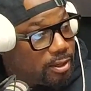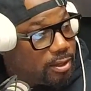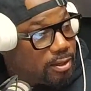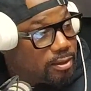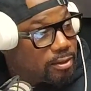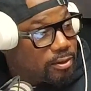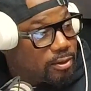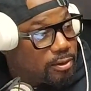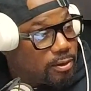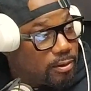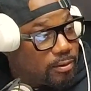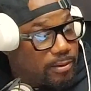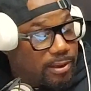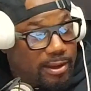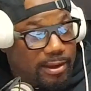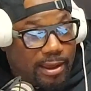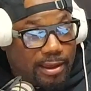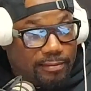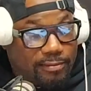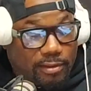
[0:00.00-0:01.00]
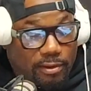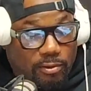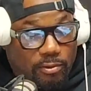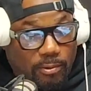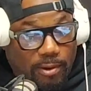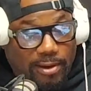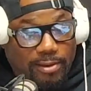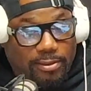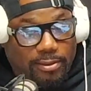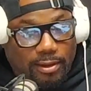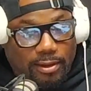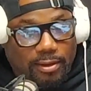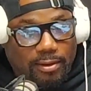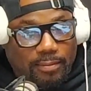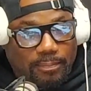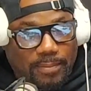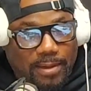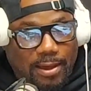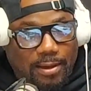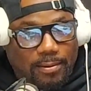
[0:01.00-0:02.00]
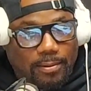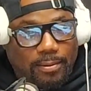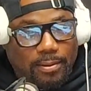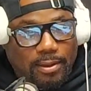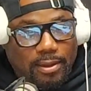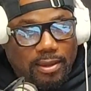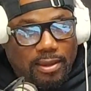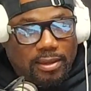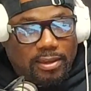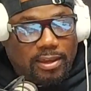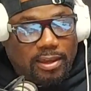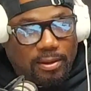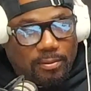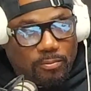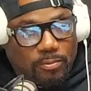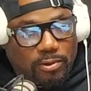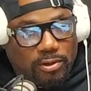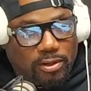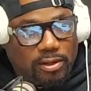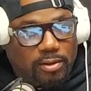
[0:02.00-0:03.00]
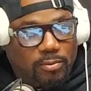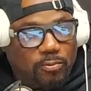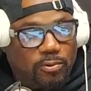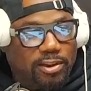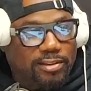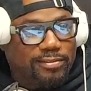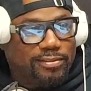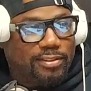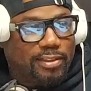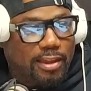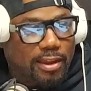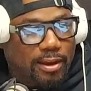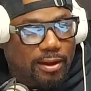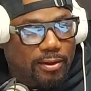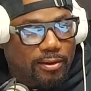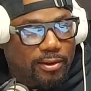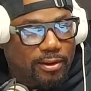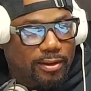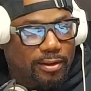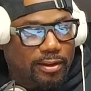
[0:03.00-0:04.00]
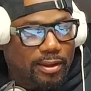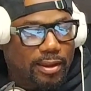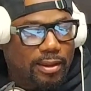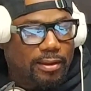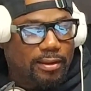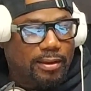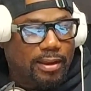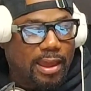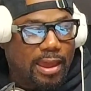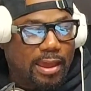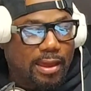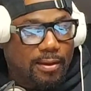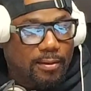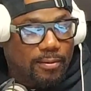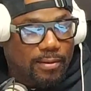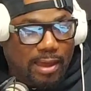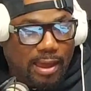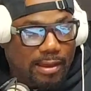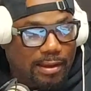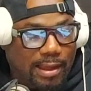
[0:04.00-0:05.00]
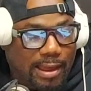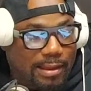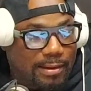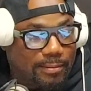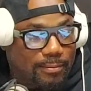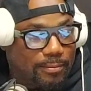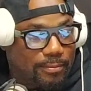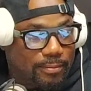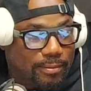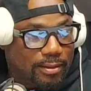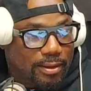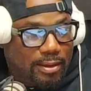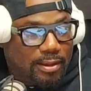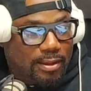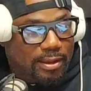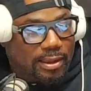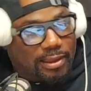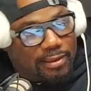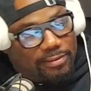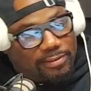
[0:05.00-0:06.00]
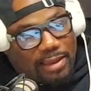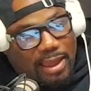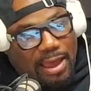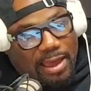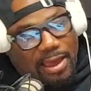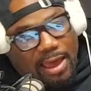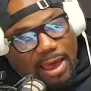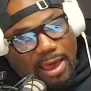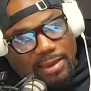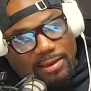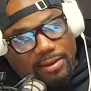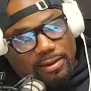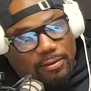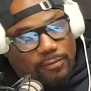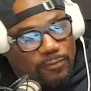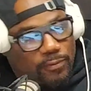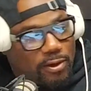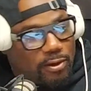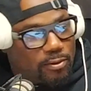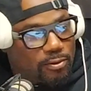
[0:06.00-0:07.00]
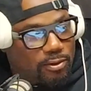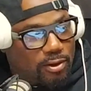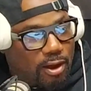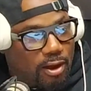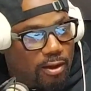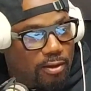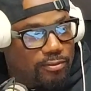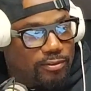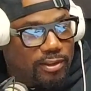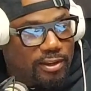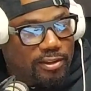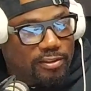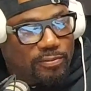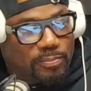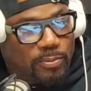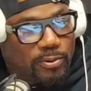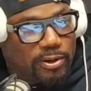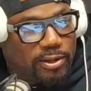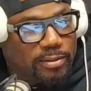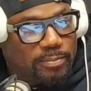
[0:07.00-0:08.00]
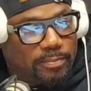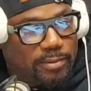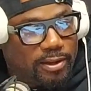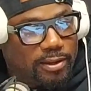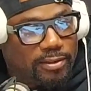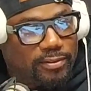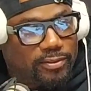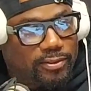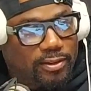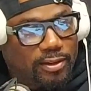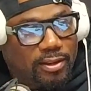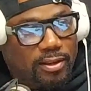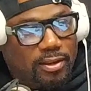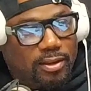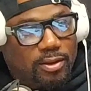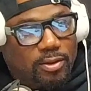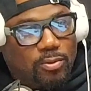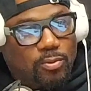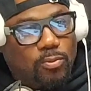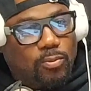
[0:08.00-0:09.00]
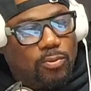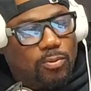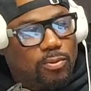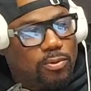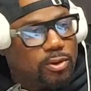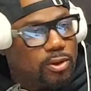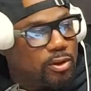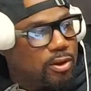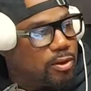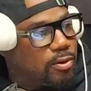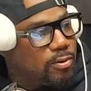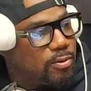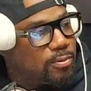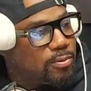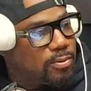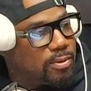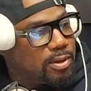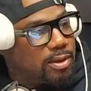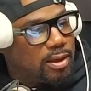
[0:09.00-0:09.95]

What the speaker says: you know, and that's the great thing about Kenwood and what's there. And now I don't. I get phone calls and it's pretty much, you know,